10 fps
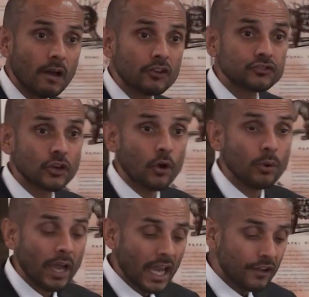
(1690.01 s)

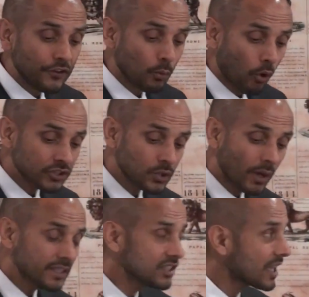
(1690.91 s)
So if you want to
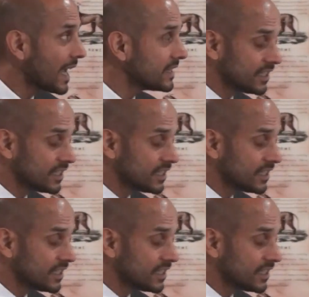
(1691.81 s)
understand